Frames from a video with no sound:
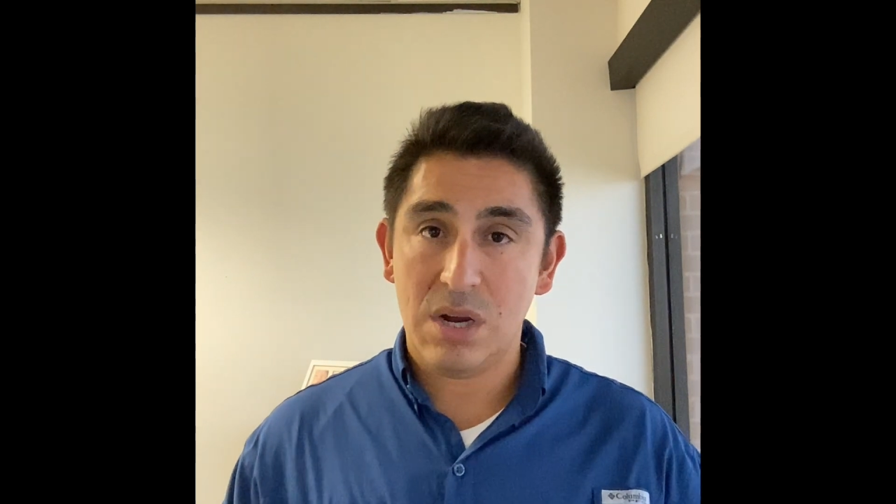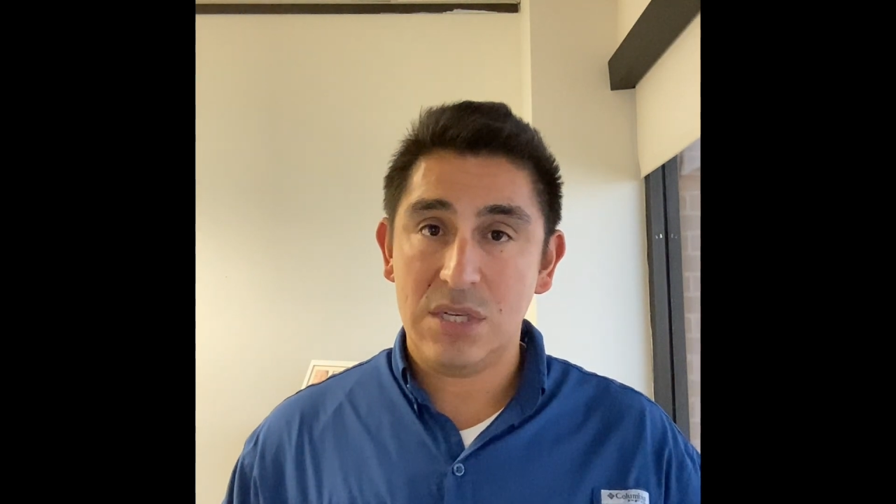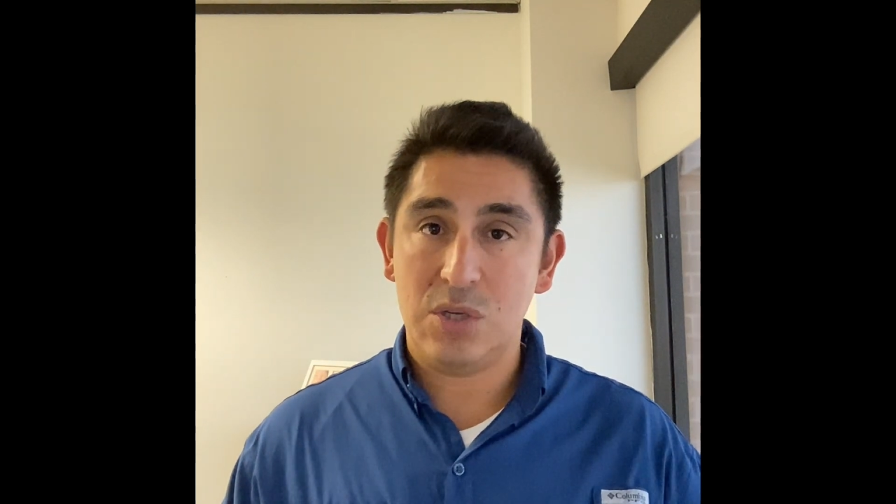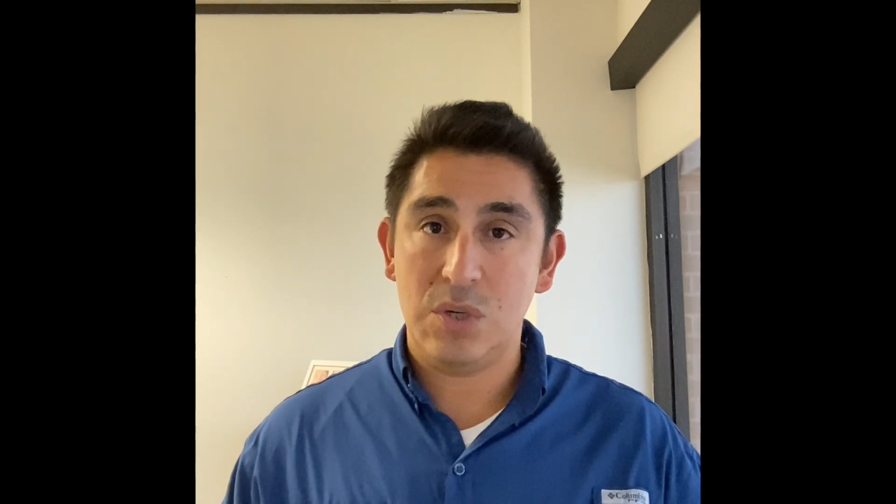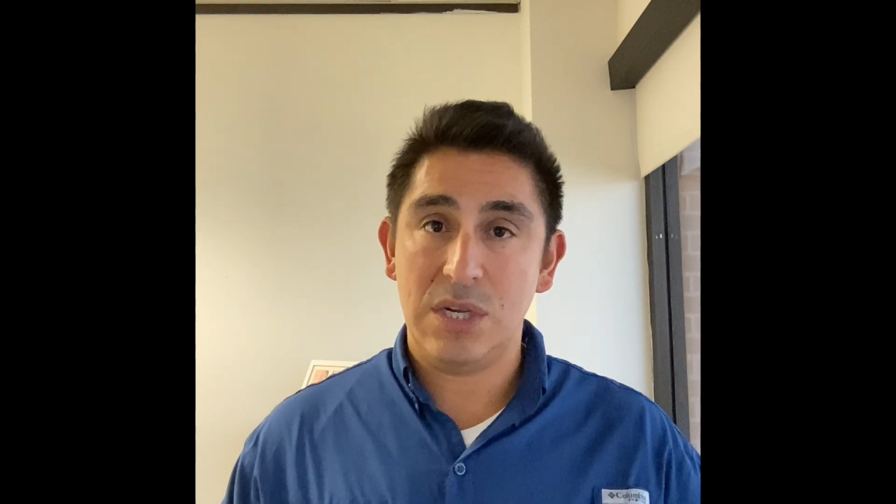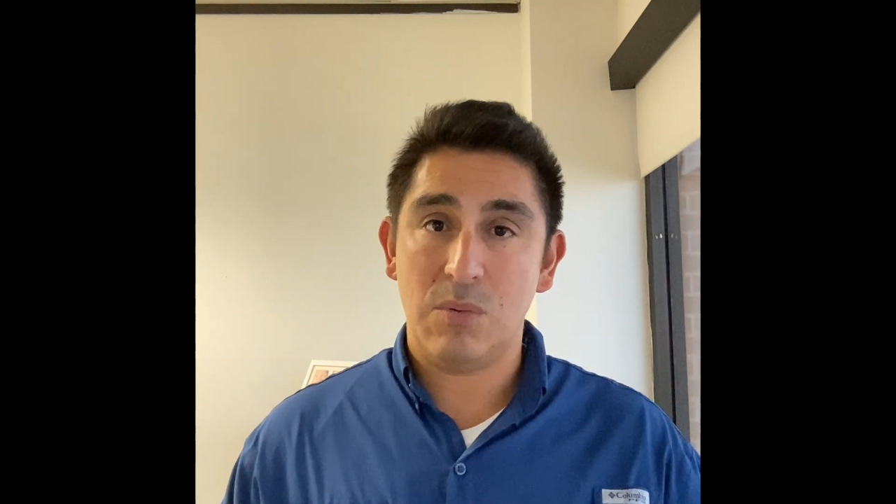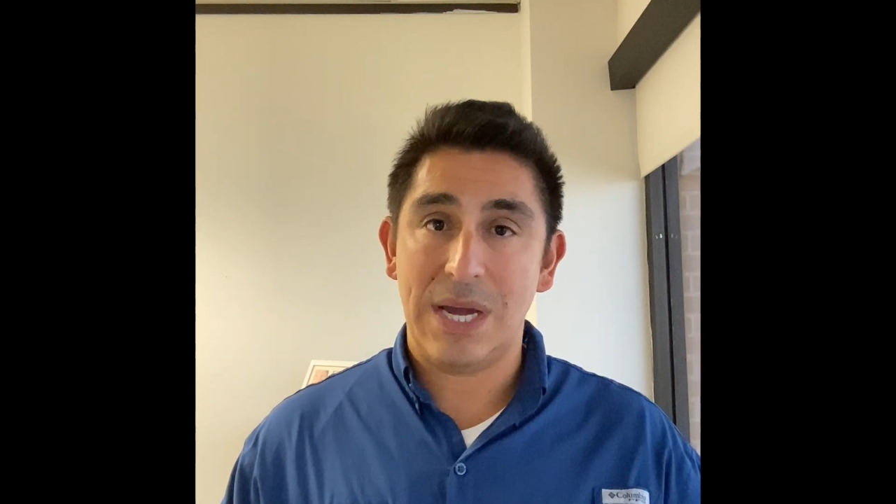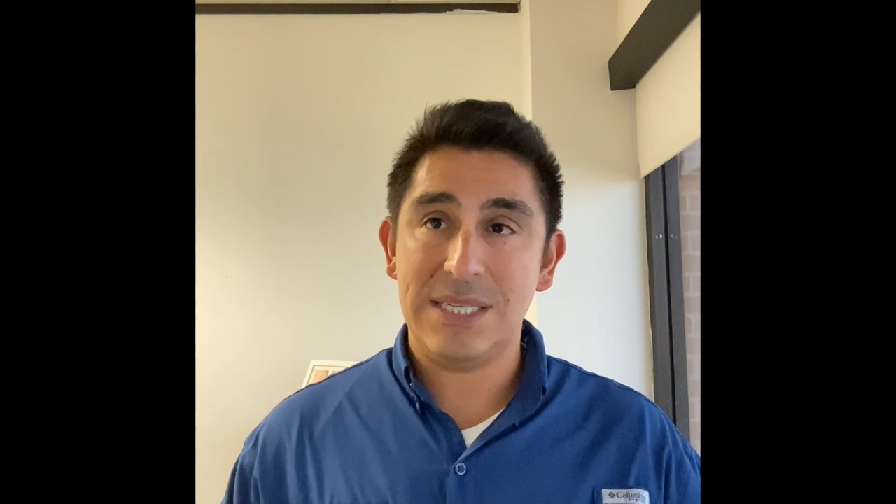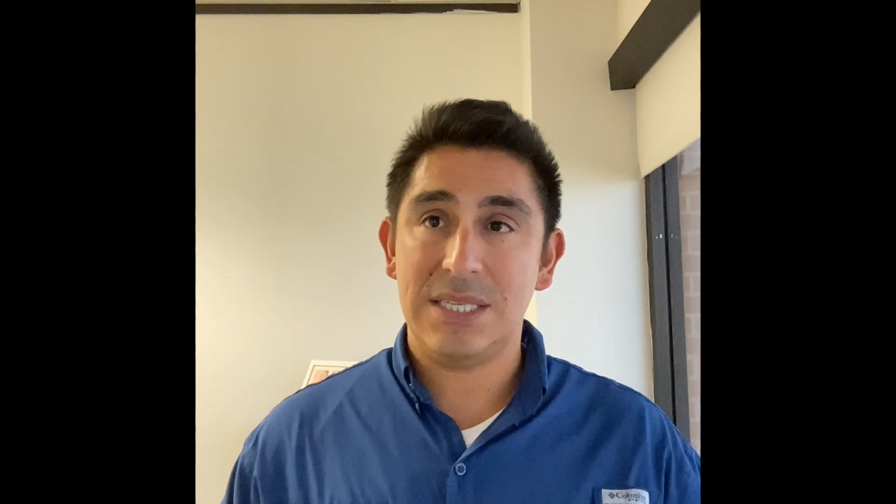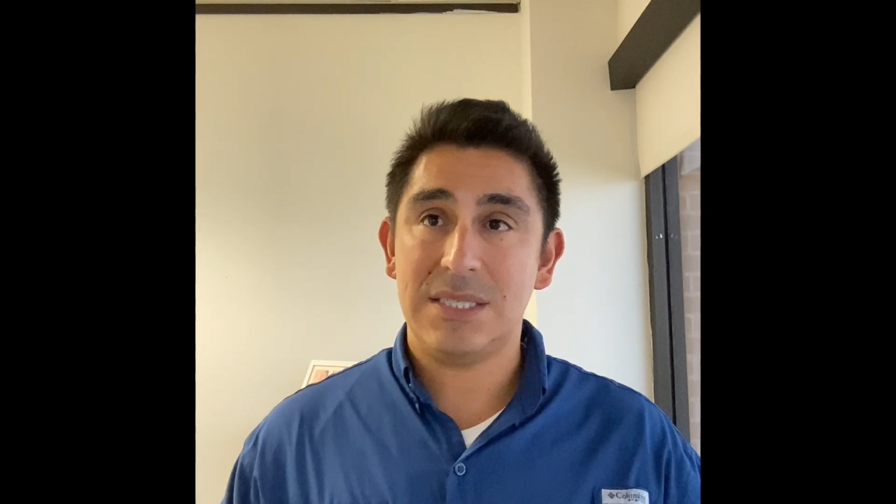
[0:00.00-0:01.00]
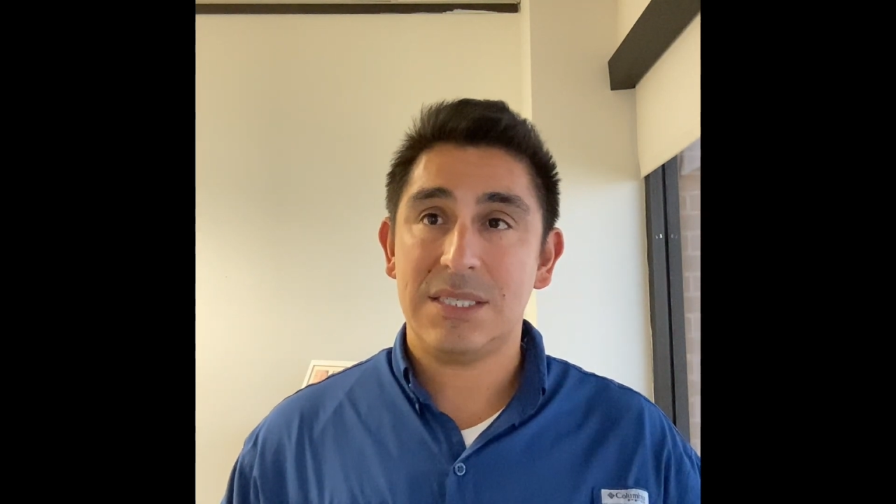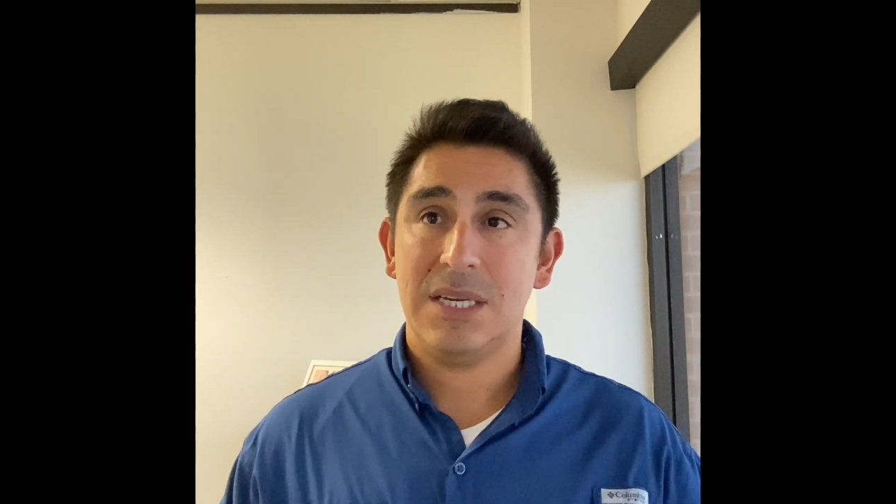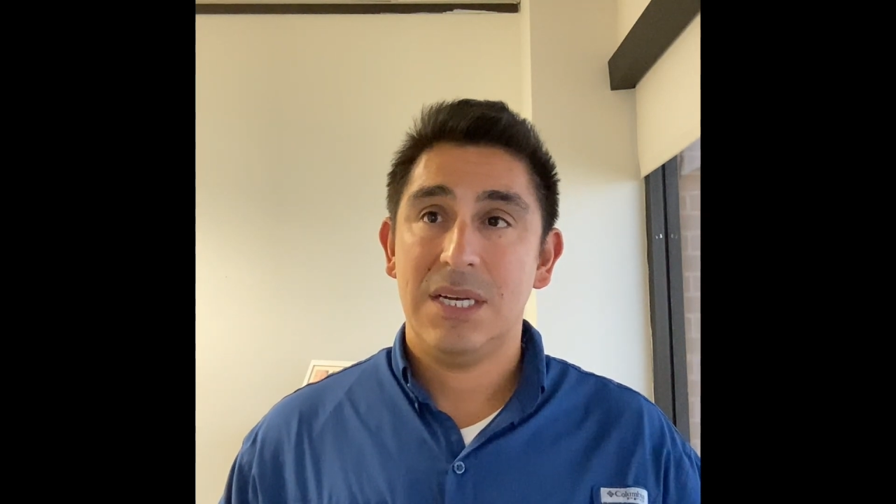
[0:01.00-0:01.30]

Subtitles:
a duty arises.